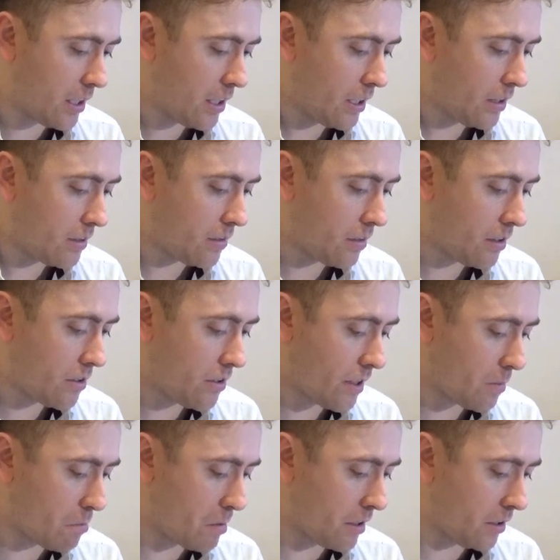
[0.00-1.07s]
I'm gonna try
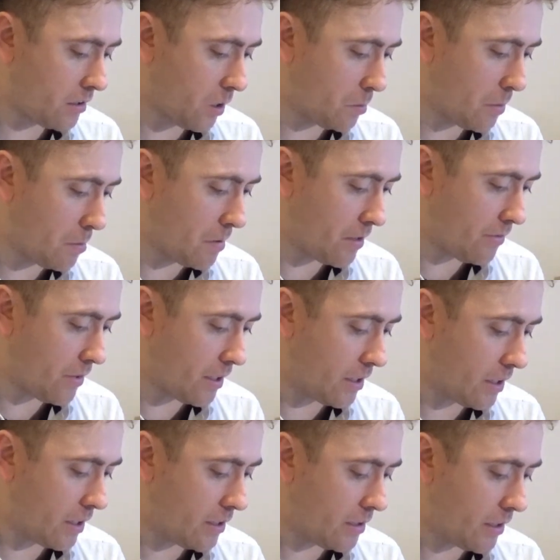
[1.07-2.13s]
and build up a bit of
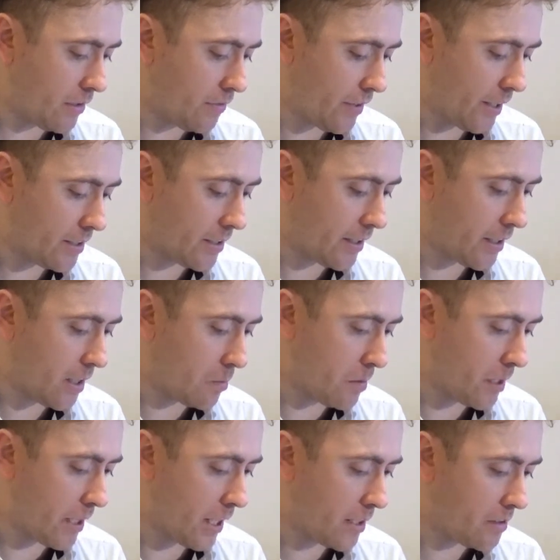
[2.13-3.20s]
a defense here
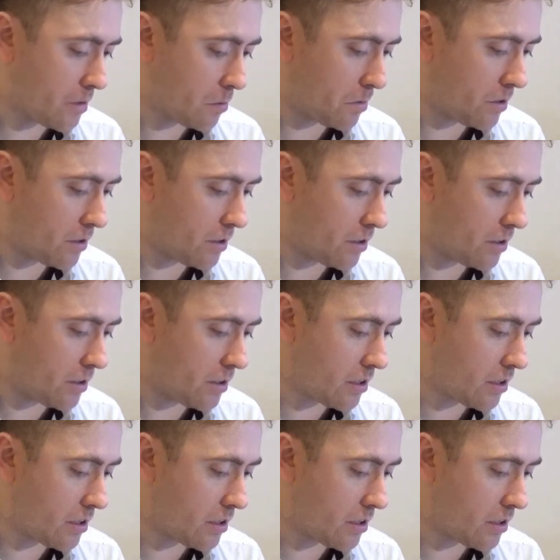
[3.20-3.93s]
by getting some good